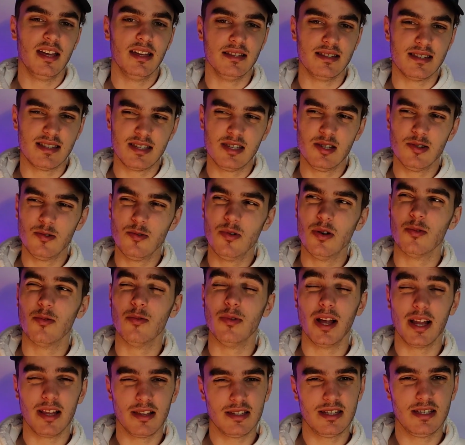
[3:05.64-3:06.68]
it's still
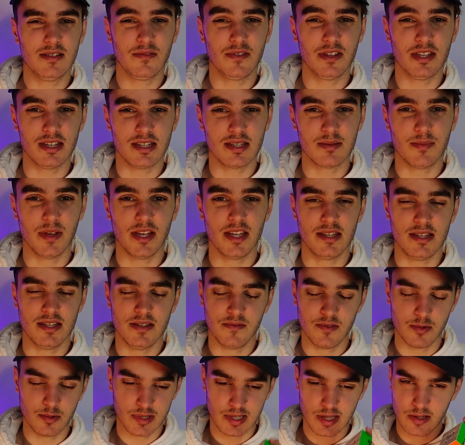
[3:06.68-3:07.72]
relatively expensive.
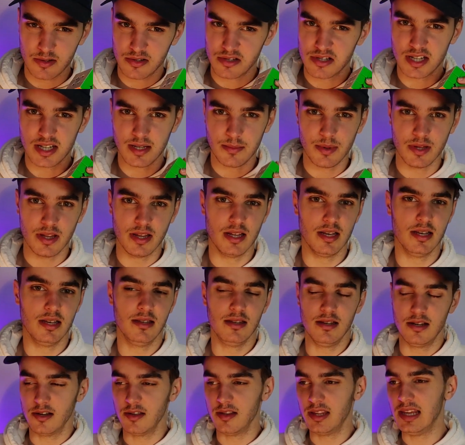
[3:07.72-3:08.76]
It was a lot cheaper than
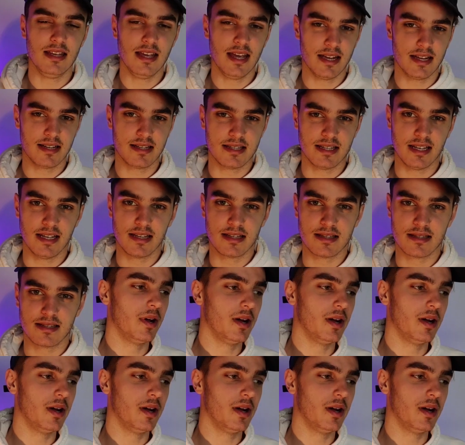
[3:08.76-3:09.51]
the XS,